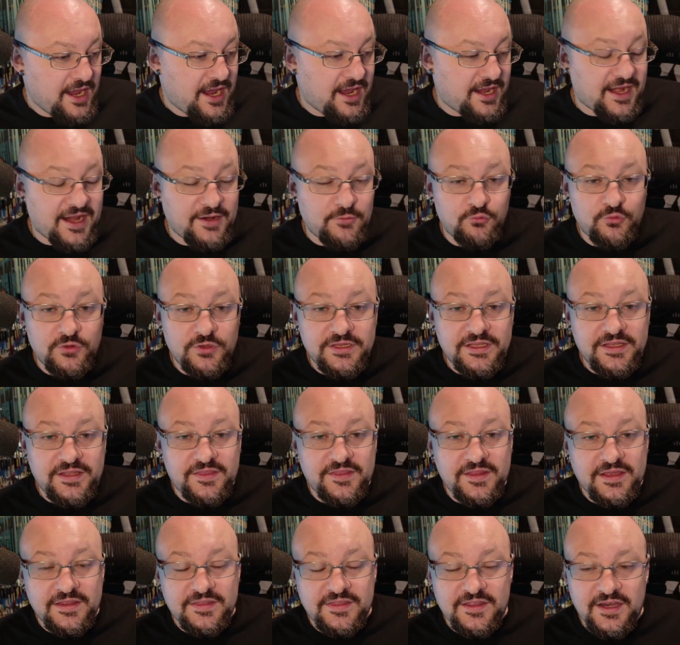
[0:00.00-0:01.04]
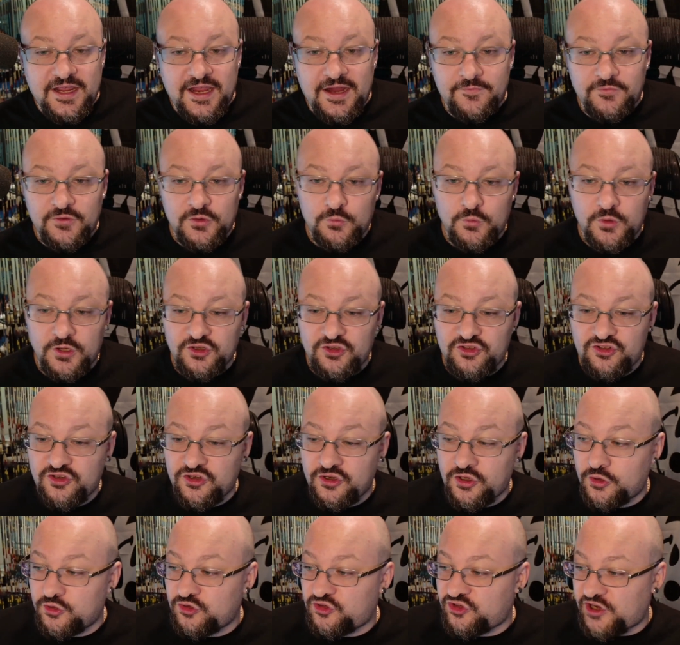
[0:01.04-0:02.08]
And I really think that everyone should
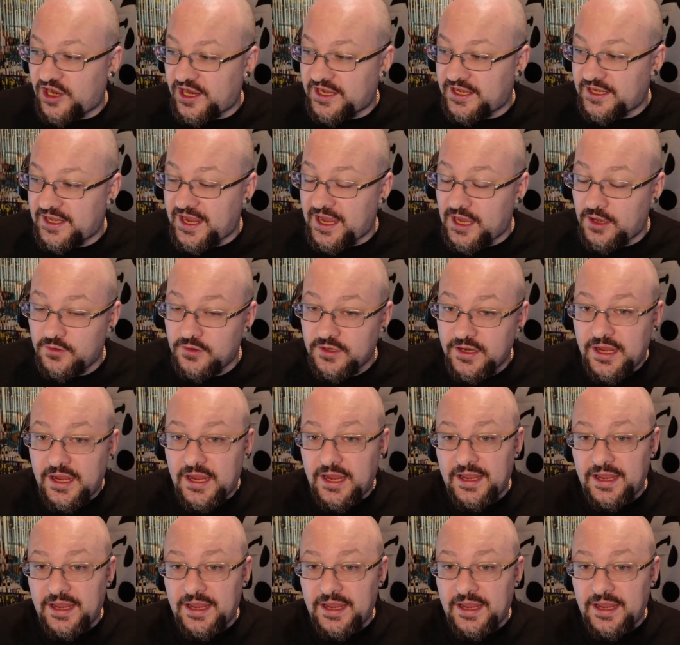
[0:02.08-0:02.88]
go check it out.